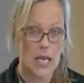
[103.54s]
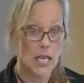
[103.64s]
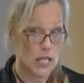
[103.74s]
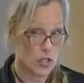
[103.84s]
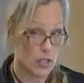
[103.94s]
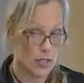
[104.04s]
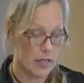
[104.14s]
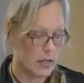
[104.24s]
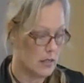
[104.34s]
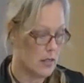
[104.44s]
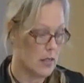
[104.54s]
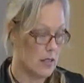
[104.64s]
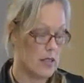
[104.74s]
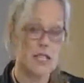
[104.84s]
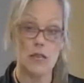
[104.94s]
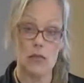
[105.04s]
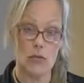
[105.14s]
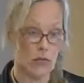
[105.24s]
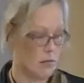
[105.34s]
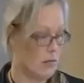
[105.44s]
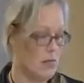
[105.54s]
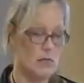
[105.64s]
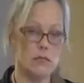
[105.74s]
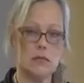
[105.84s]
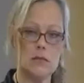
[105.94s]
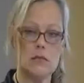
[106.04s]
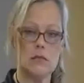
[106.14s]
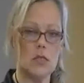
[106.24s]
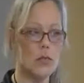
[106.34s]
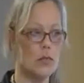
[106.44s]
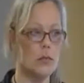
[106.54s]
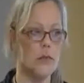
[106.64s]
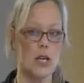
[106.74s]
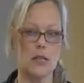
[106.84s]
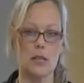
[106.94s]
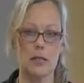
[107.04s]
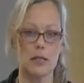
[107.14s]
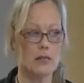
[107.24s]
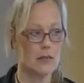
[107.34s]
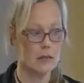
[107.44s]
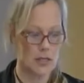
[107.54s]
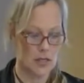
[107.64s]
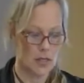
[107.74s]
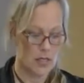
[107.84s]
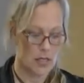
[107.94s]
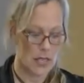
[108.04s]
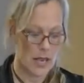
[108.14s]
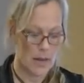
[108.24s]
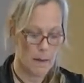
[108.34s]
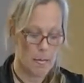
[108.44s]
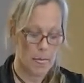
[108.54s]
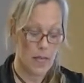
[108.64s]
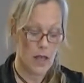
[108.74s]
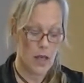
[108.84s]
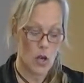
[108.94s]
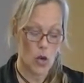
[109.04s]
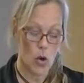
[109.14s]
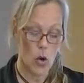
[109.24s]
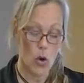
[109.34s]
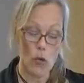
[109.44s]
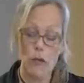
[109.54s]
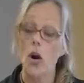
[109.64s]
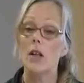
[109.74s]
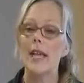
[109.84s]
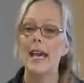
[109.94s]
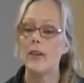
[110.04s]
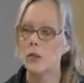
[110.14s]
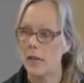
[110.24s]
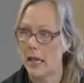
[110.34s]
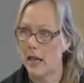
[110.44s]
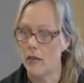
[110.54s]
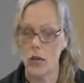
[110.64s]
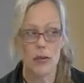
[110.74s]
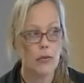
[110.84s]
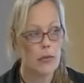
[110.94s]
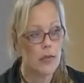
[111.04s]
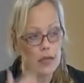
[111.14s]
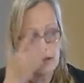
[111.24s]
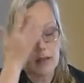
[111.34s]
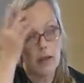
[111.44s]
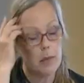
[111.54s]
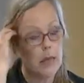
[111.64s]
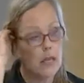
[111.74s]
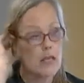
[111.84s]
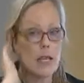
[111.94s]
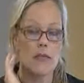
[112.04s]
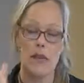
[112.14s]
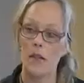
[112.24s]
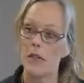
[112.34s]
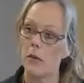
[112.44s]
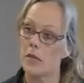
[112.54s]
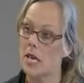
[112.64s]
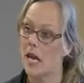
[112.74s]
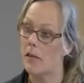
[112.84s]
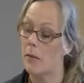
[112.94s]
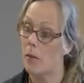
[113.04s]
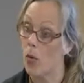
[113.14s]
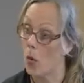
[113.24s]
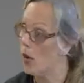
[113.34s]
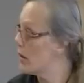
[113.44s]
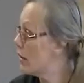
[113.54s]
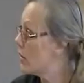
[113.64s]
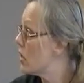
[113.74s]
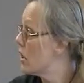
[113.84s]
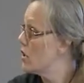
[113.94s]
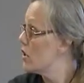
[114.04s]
initially. See if you know who I'm talking about, okay? Overall kennel behavior, I threw that in there because I felt that was kind of important